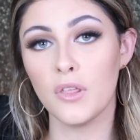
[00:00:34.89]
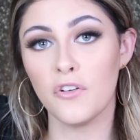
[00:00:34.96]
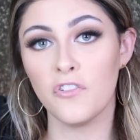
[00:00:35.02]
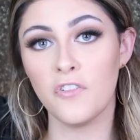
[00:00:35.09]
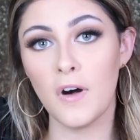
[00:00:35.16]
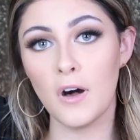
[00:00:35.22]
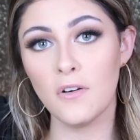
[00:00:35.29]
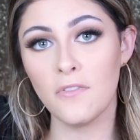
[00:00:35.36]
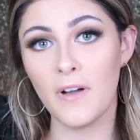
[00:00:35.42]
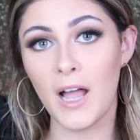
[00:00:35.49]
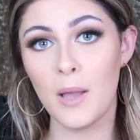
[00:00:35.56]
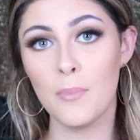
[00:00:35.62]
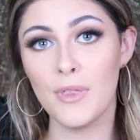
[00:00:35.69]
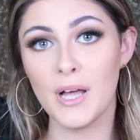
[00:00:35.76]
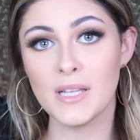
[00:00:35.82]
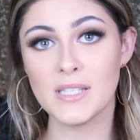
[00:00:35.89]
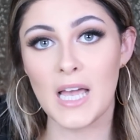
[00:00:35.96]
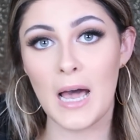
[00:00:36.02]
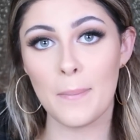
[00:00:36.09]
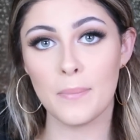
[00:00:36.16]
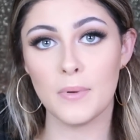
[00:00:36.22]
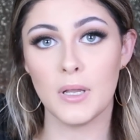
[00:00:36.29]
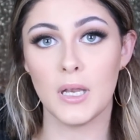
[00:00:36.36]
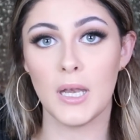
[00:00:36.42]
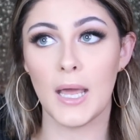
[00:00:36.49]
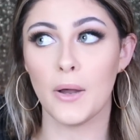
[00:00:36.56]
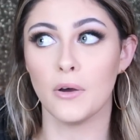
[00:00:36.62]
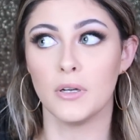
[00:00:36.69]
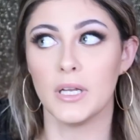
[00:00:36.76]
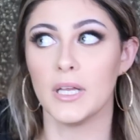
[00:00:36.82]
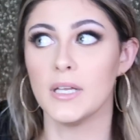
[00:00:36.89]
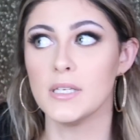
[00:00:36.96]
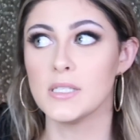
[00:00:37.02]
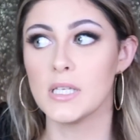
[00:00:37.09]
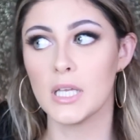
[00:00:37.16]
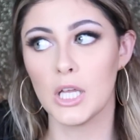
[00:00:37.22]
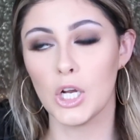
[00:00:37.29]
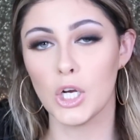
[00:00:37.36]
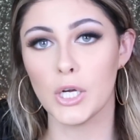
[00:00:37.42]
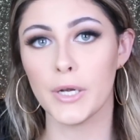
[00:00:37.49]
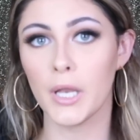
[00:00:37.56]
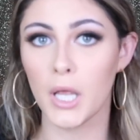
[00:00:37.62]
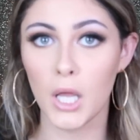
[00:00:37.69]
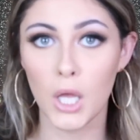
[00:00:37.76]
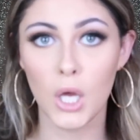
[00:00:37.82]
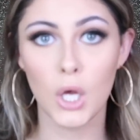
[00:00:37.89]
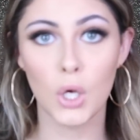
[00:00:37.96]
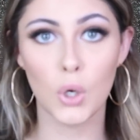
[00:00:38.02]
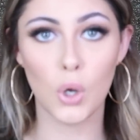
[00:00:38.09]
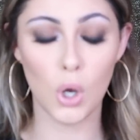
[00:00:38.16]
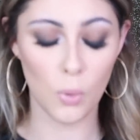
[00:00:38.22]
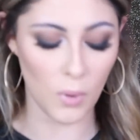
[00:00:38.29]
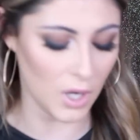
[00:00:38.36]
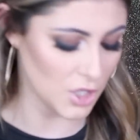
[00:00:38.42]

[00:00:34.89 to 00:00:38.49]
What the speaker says: the fall vibe that's happening nowadays here in good old